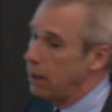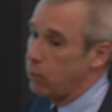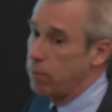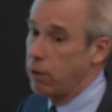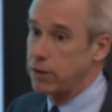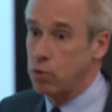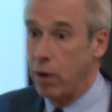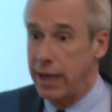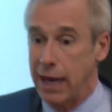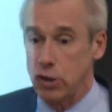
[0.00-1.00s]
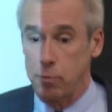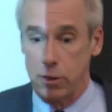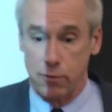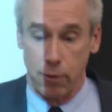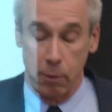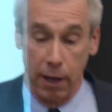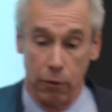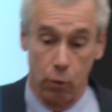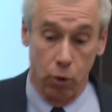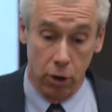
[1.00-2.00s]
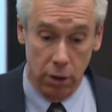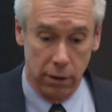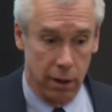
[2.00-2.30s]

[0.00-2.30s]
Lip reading: We brought 20 experts from around the world,